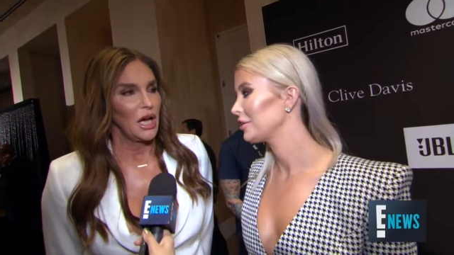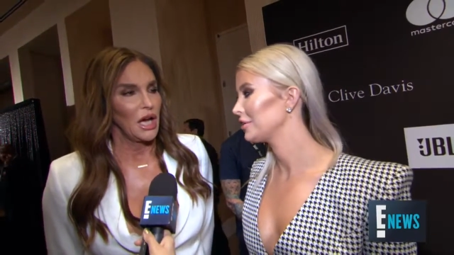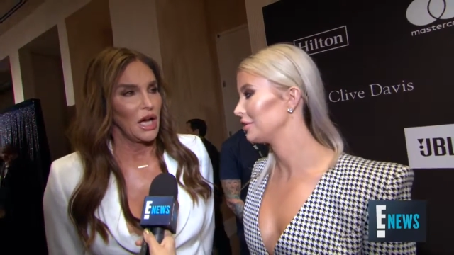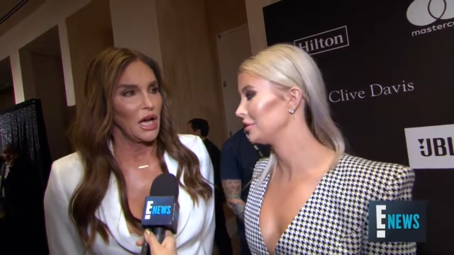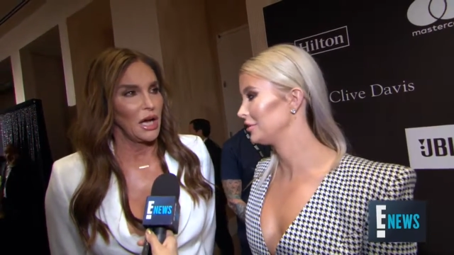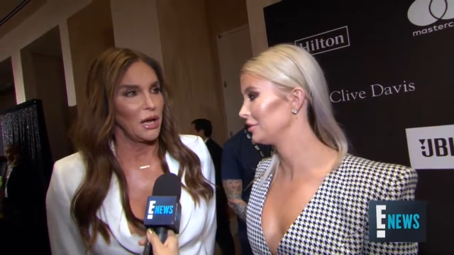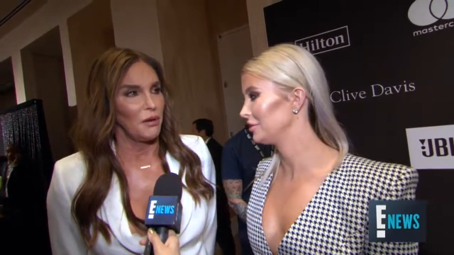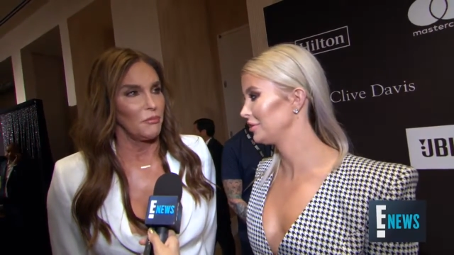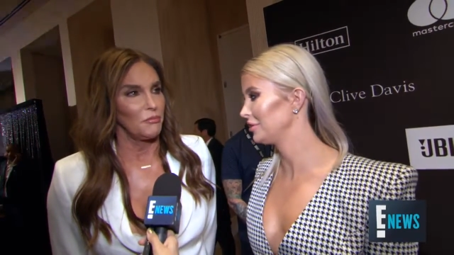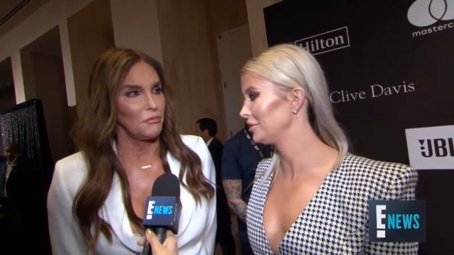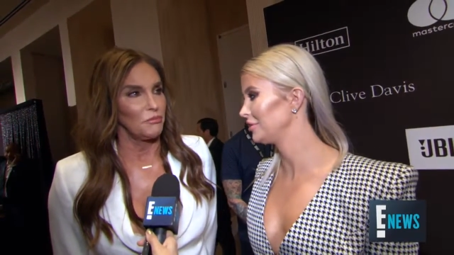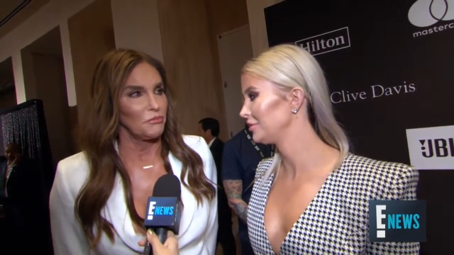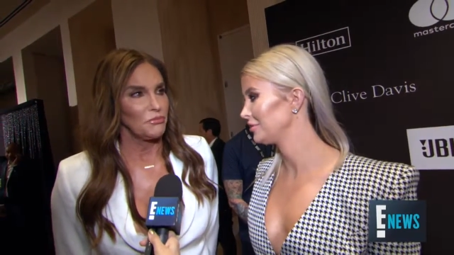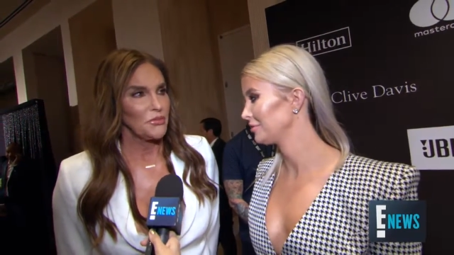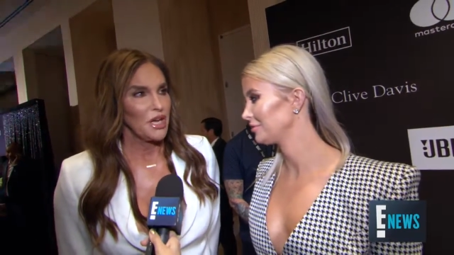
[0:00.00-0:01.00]
Speaker 1: I
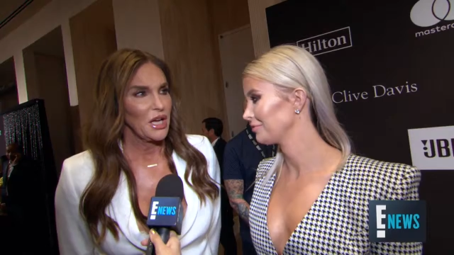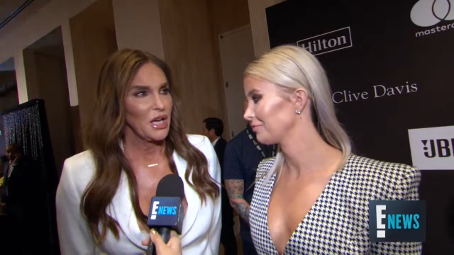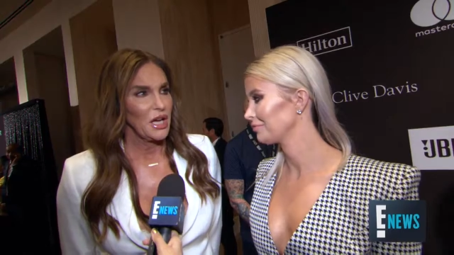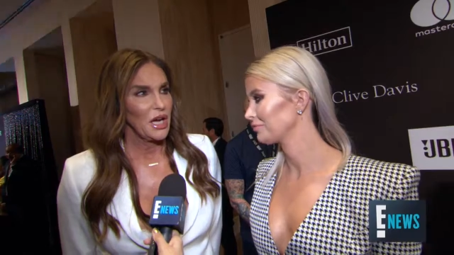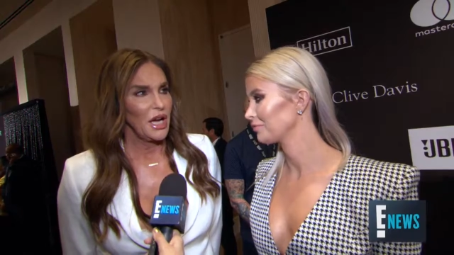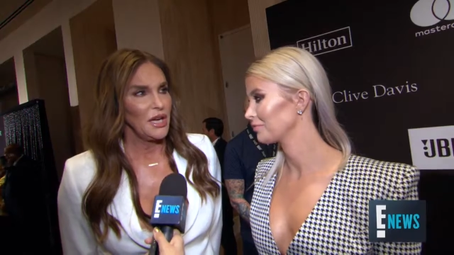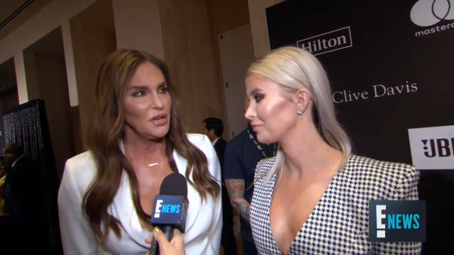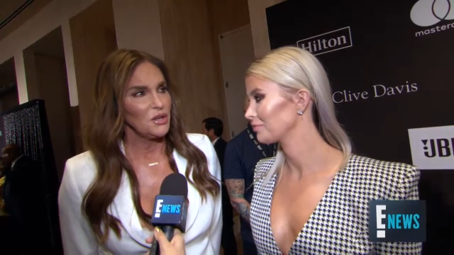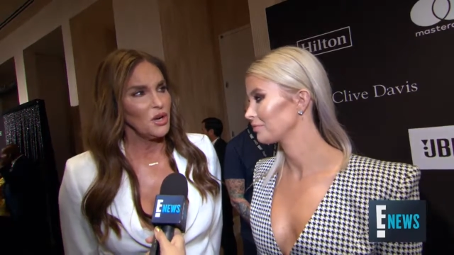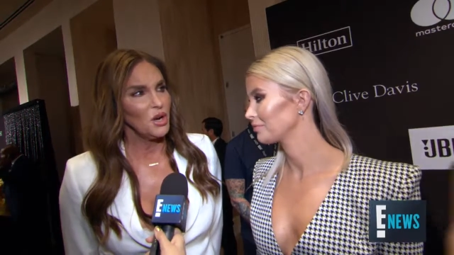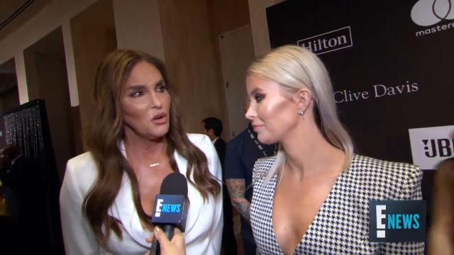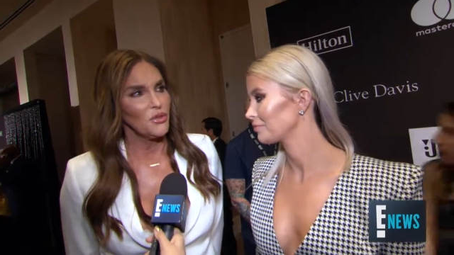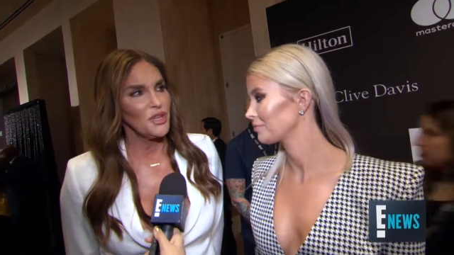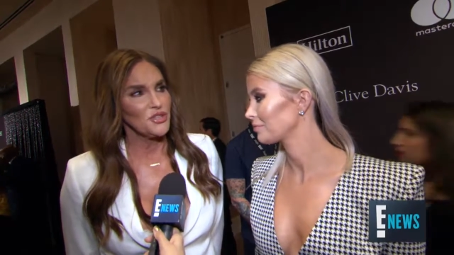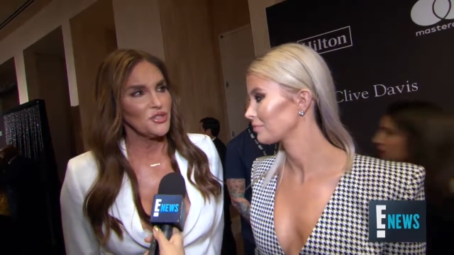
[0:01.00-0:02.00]
don't
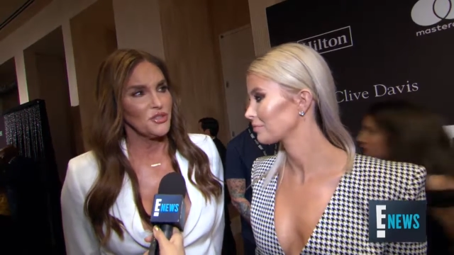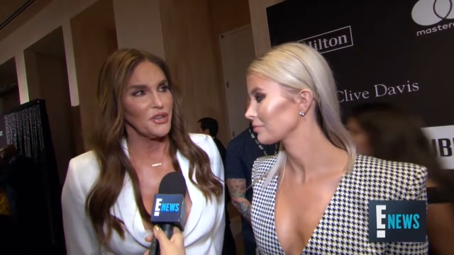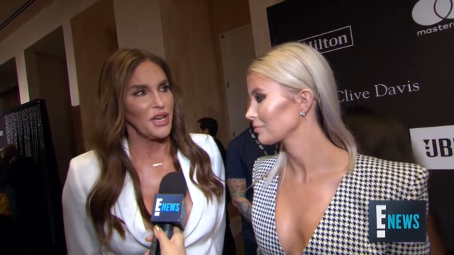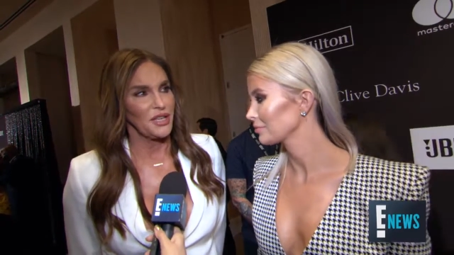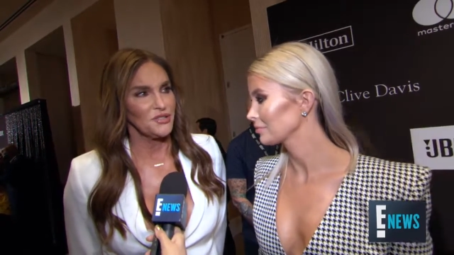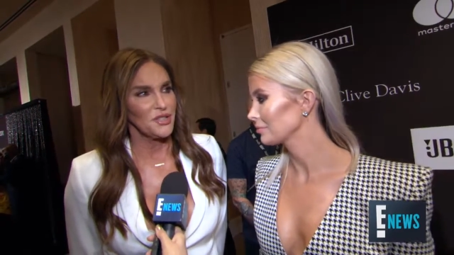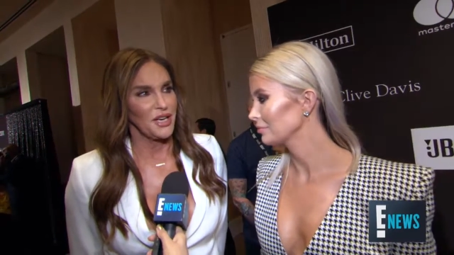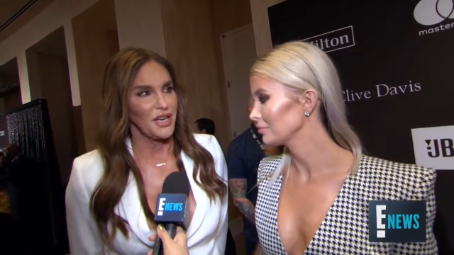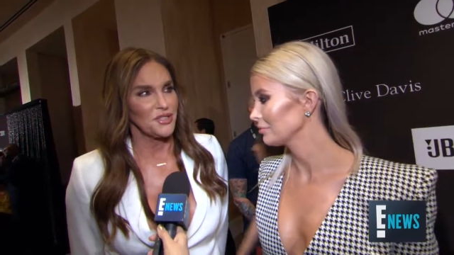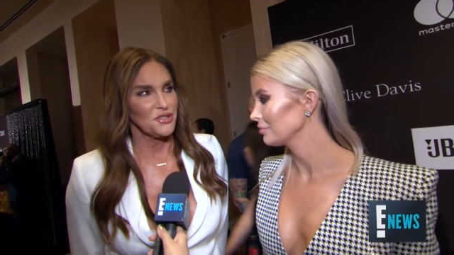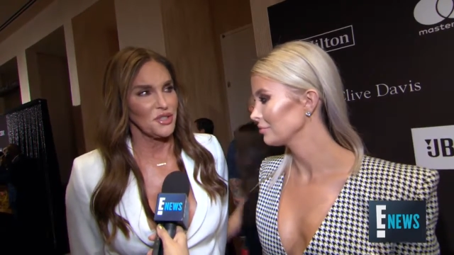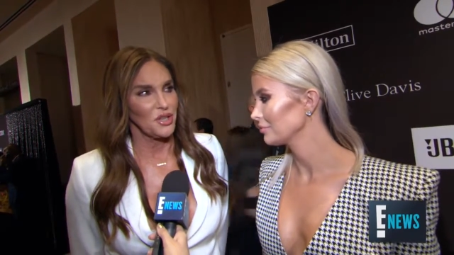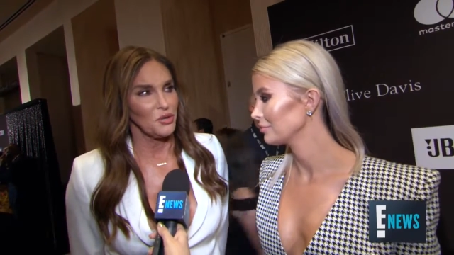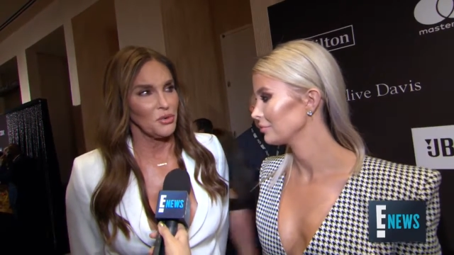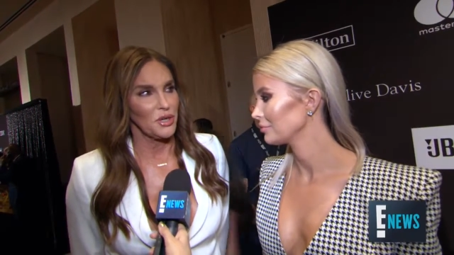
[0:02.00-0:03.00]
know, that's an
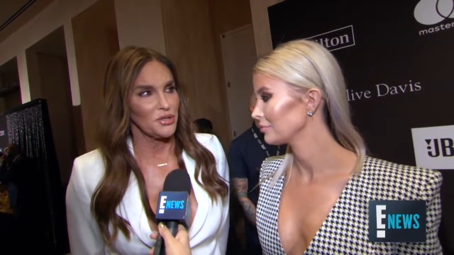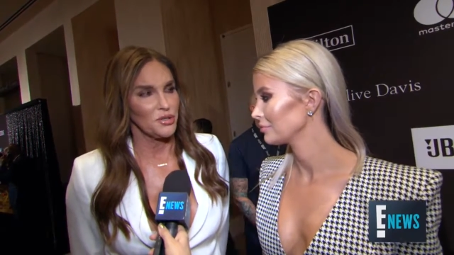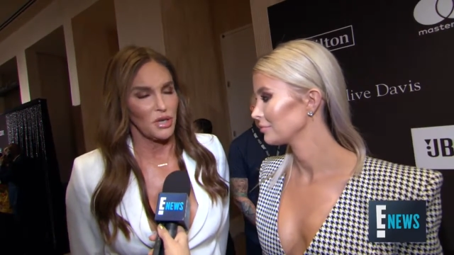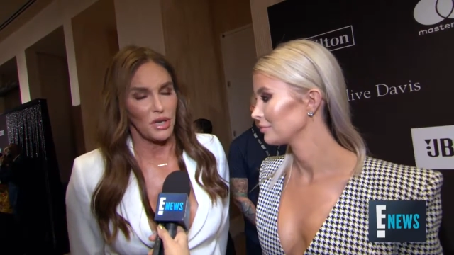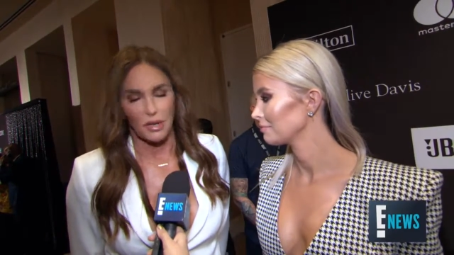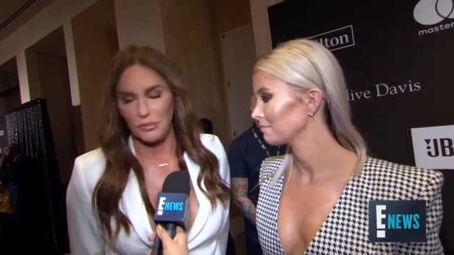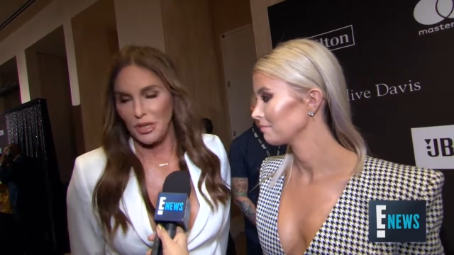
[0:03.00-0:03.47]
excellent question.